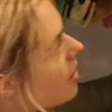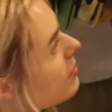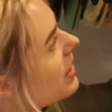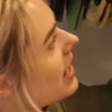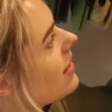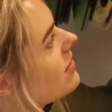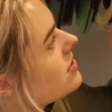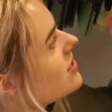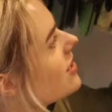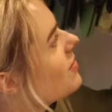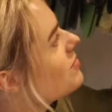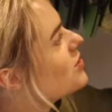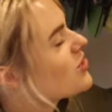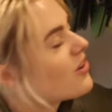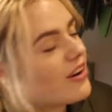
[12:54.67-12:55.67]
But now it's
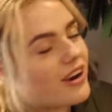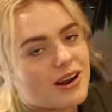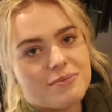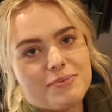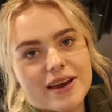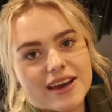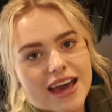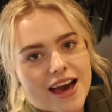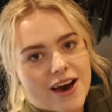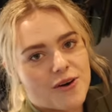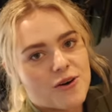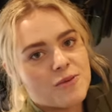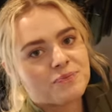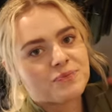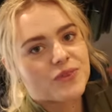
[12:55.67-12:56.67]
time to try and pick
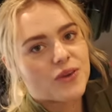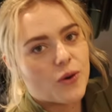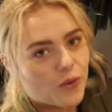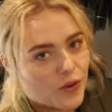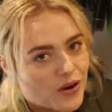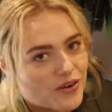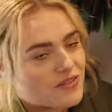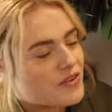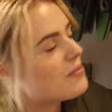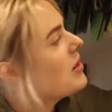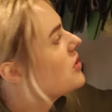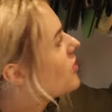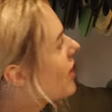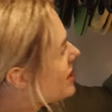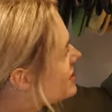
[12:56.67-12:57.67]
out all of
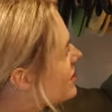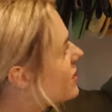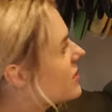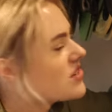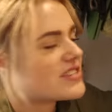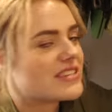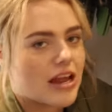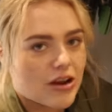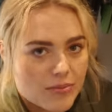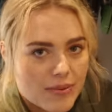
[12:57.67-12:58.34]
my dressage saddle